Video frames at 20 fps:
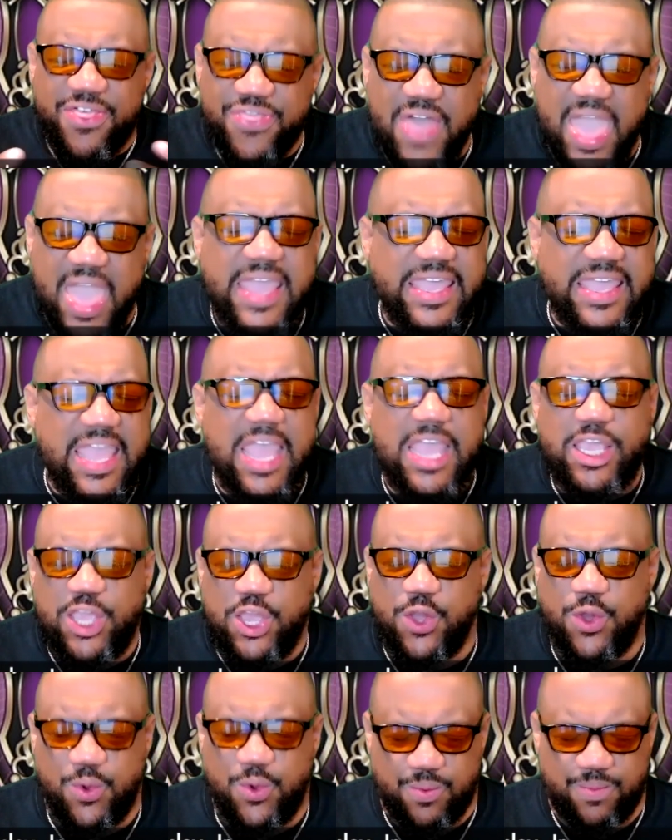thanking
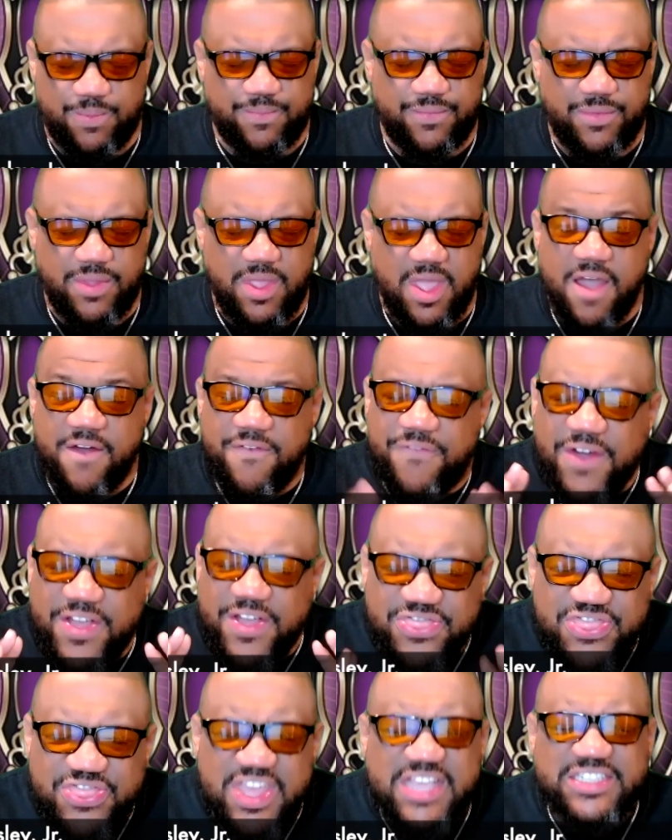you for
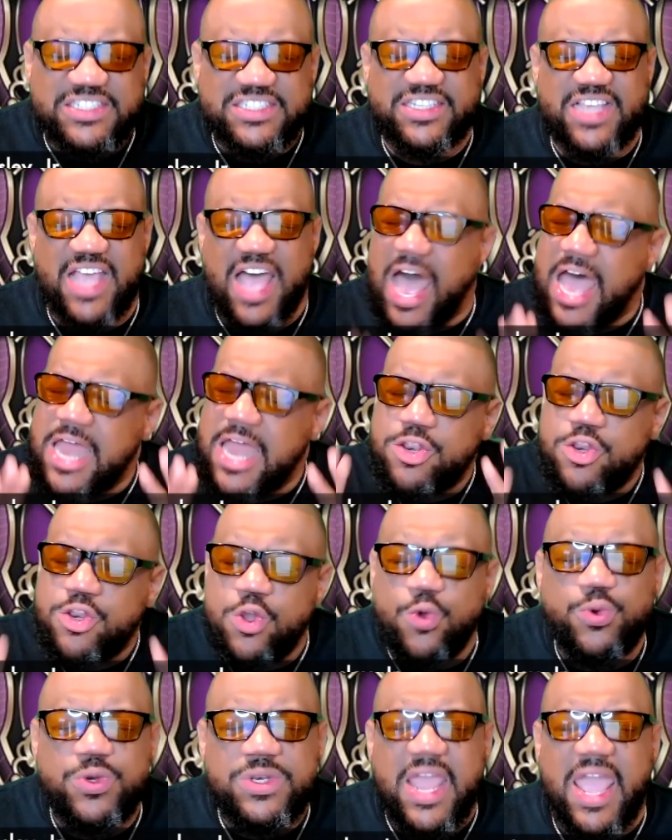this a
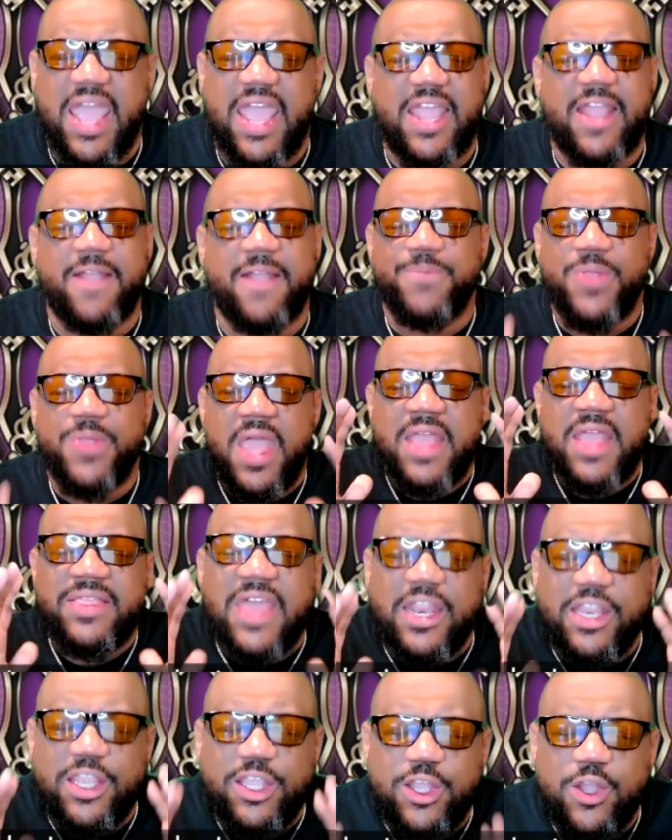new day
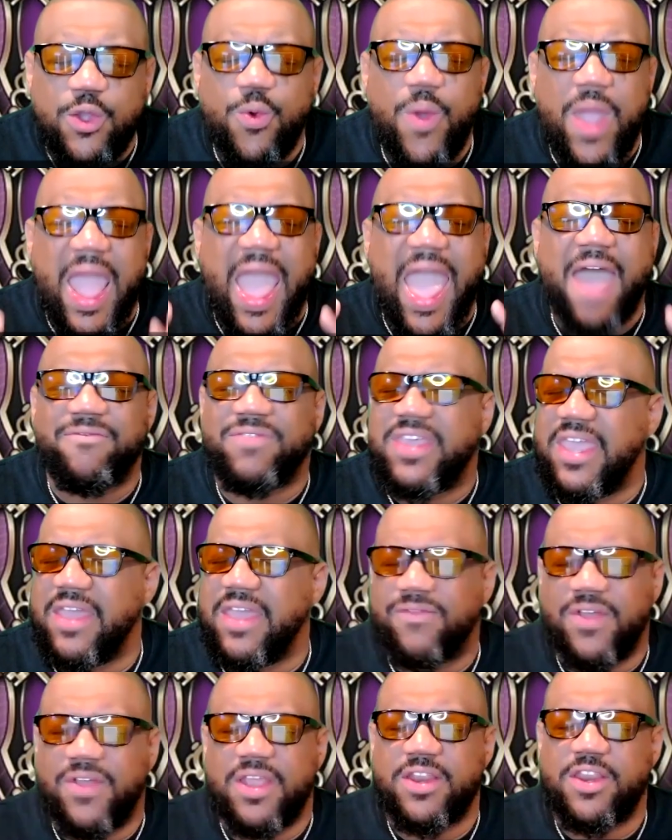that you have
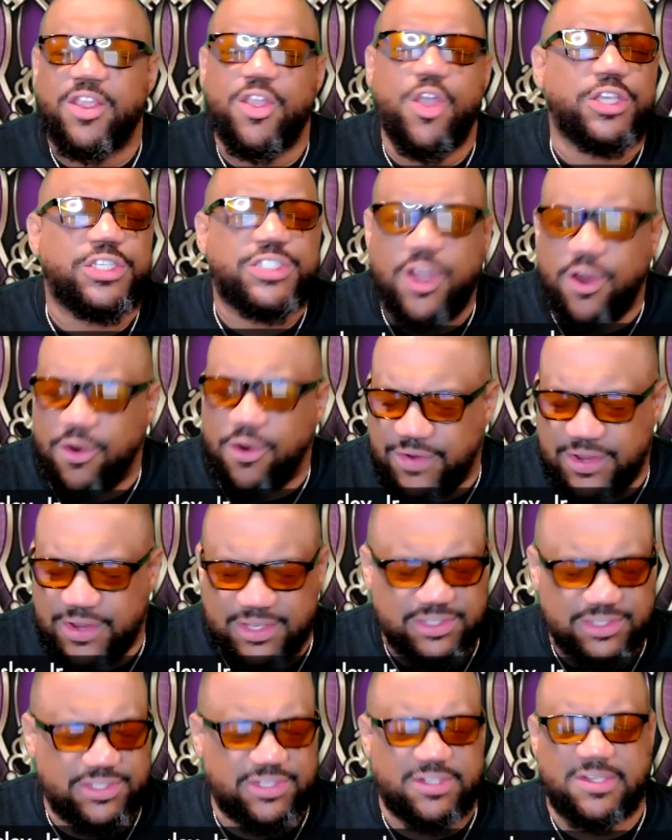given your
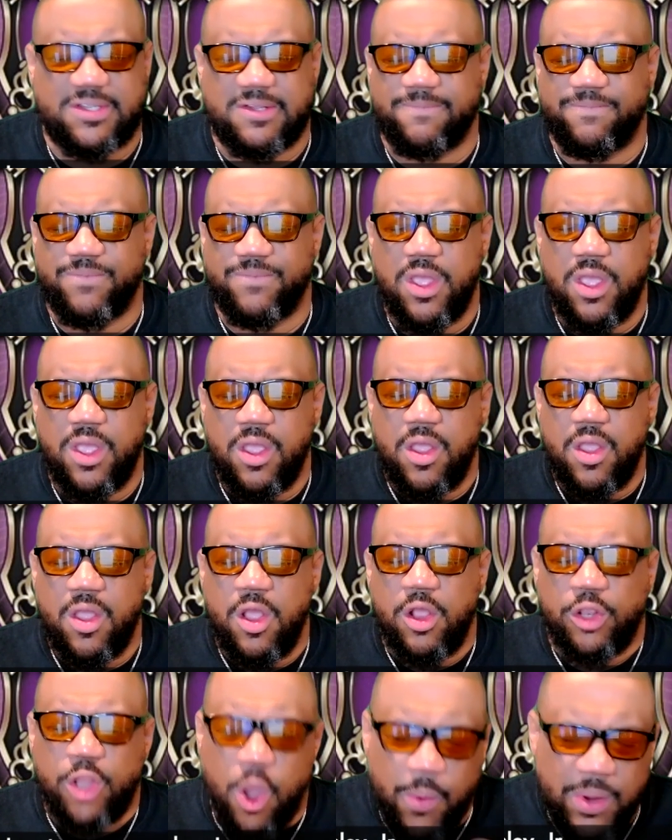servants.
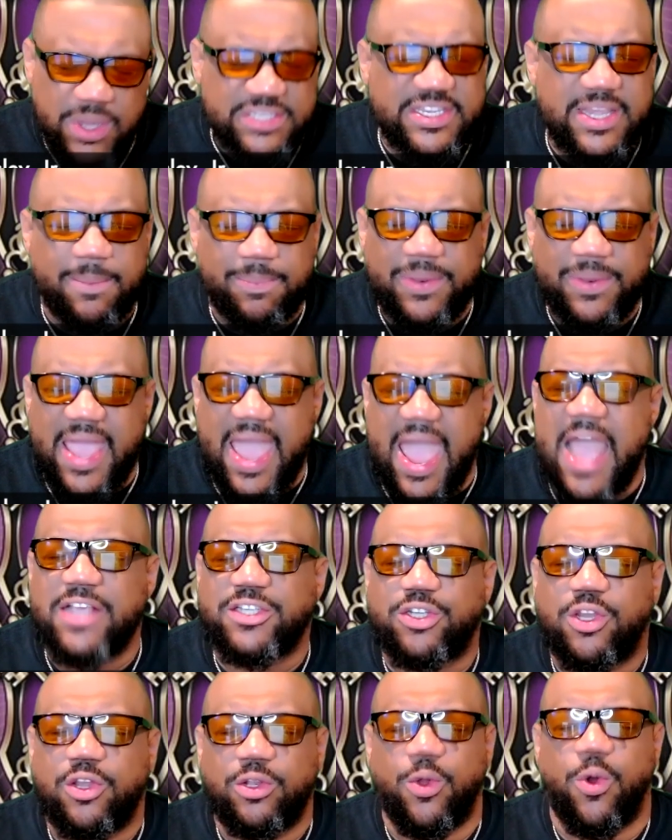Lord, we simply
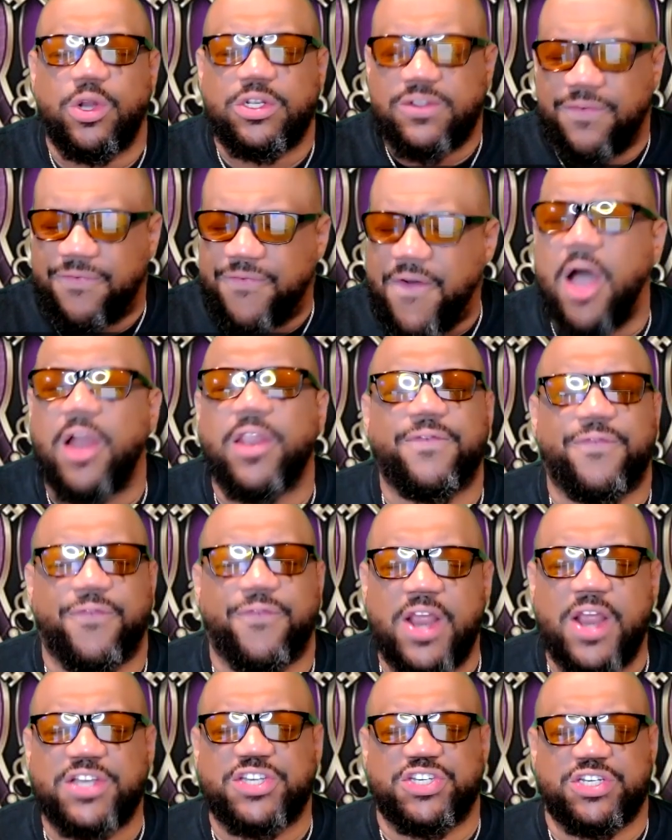ask you, Lord, to fall
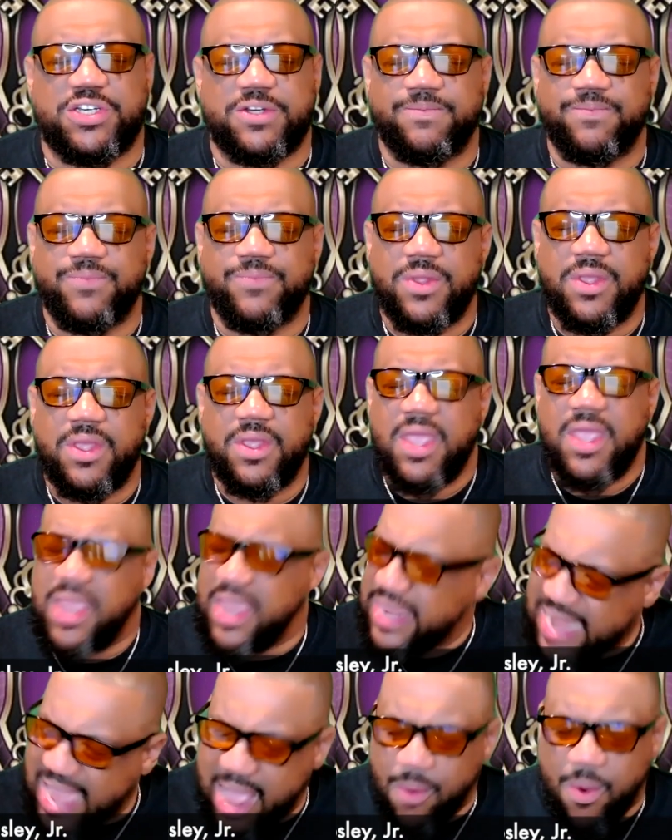afresh
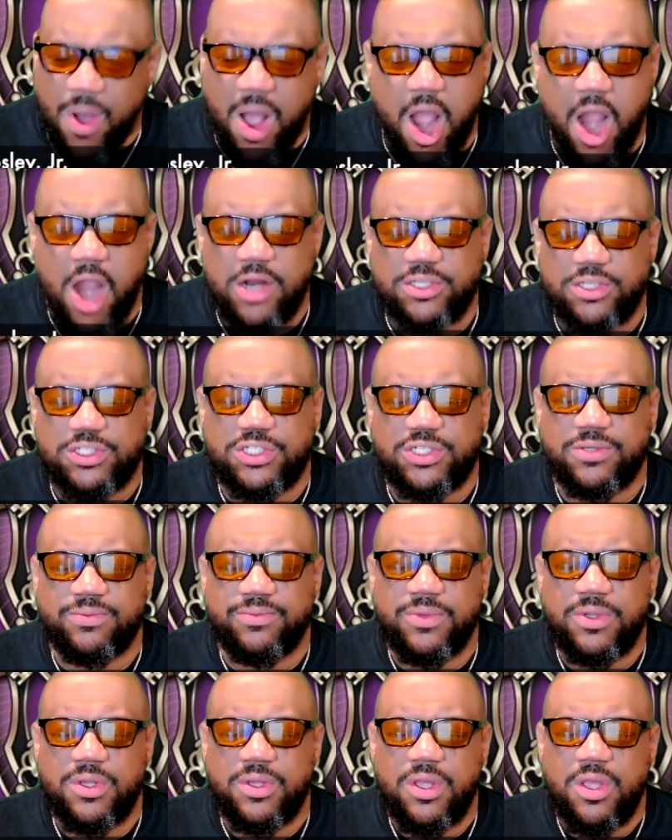in our hearts,
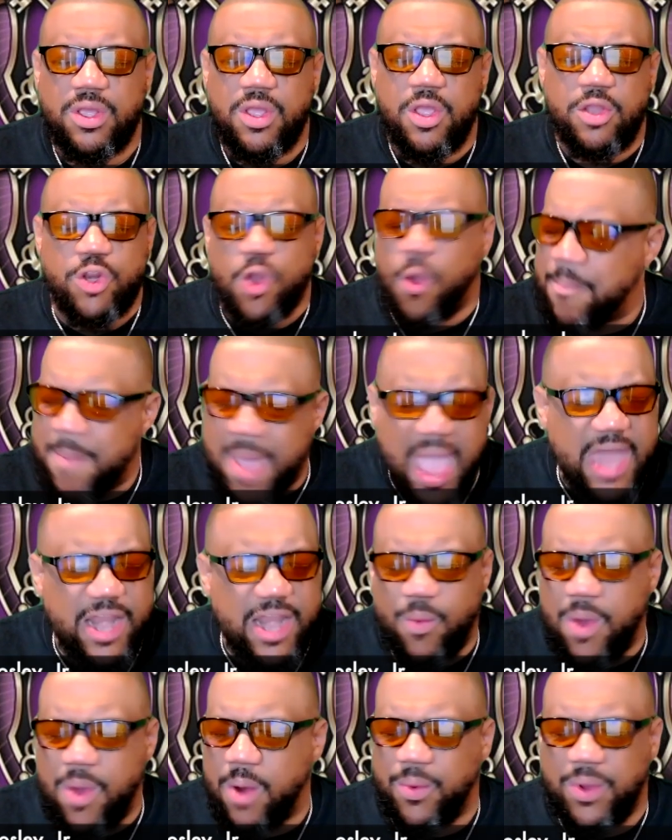no
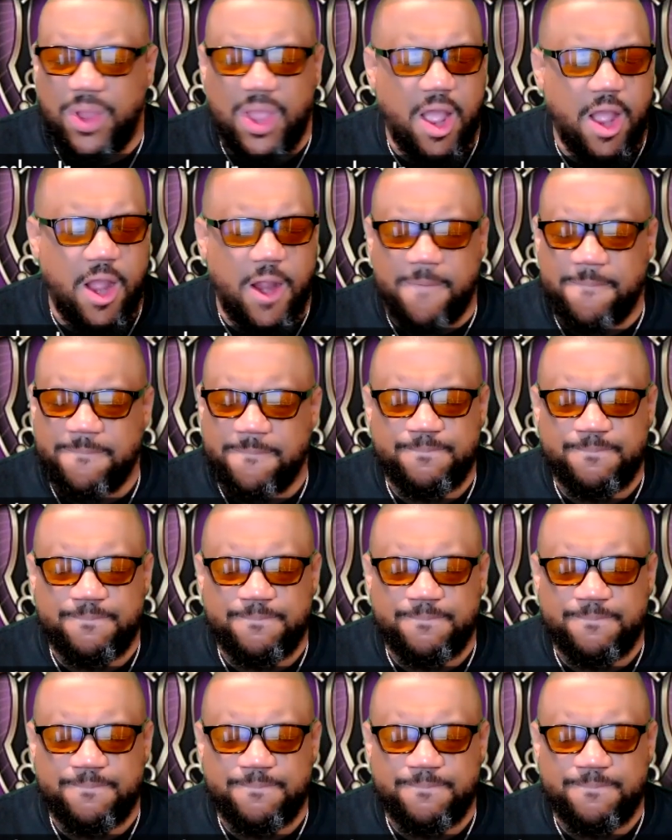matter where we are.